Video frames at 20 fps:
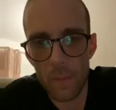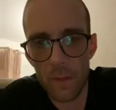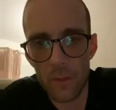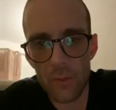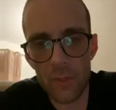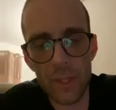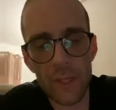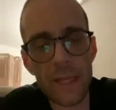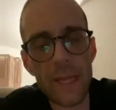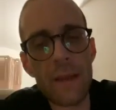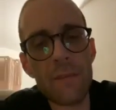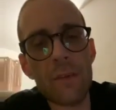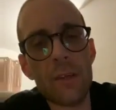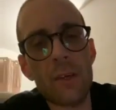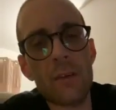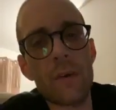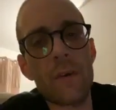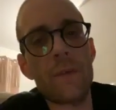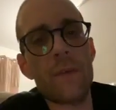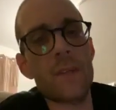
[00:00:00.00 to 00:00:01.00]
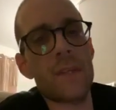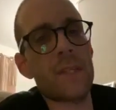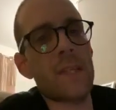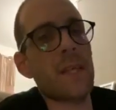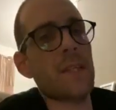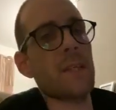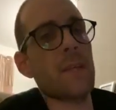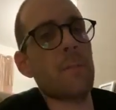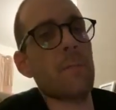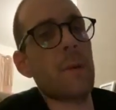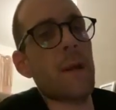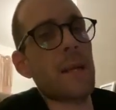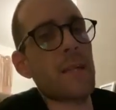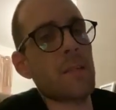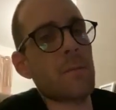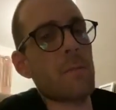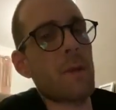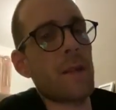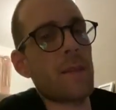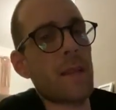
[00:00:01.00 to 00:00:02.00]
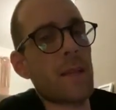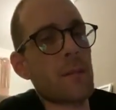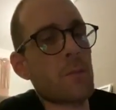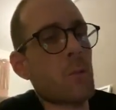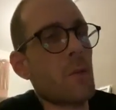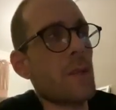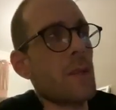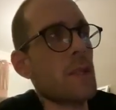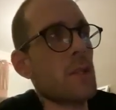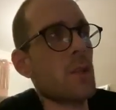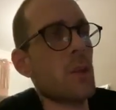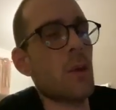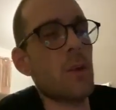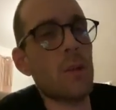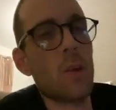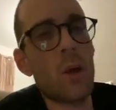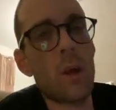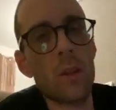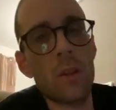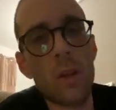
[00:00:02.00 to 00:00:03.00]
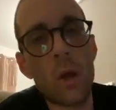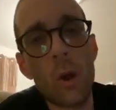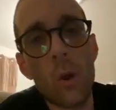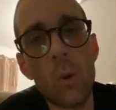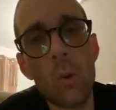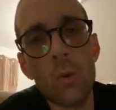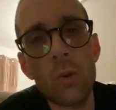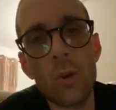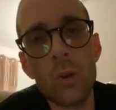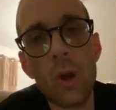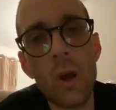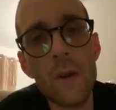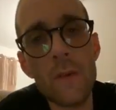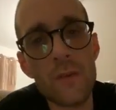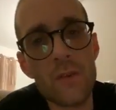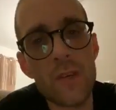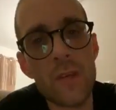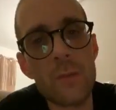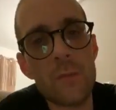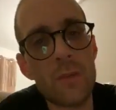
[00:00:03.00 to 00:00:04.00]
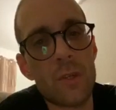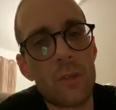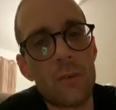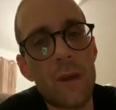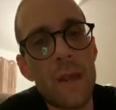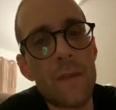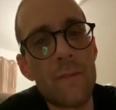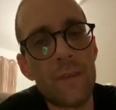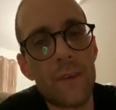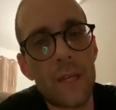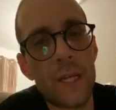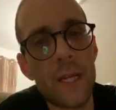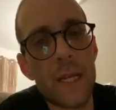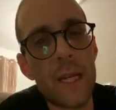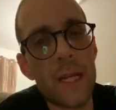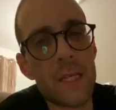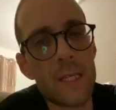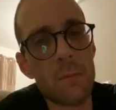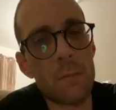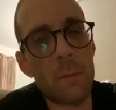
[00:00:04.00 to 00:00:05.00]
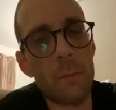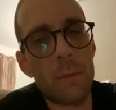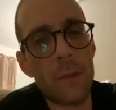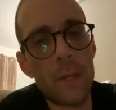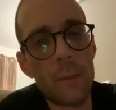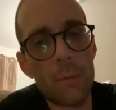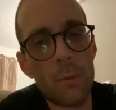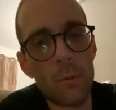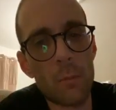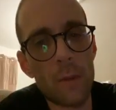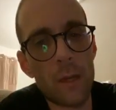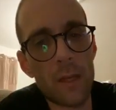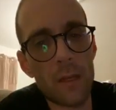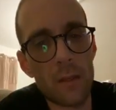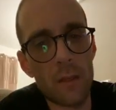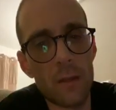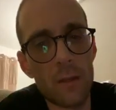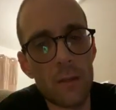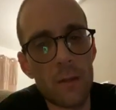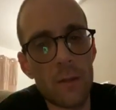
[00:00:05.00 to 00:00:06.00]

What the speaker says: See, Kevin Griffiths says it best, man. That's what these all live streams are great for connecting with people, man.